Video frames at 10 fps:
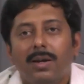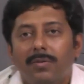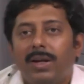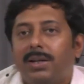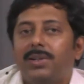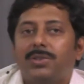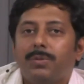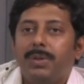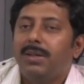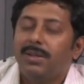vectors to
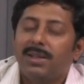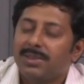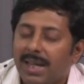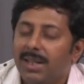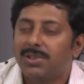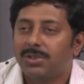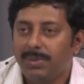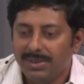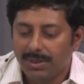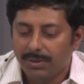be, the scalars to
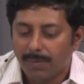be 0.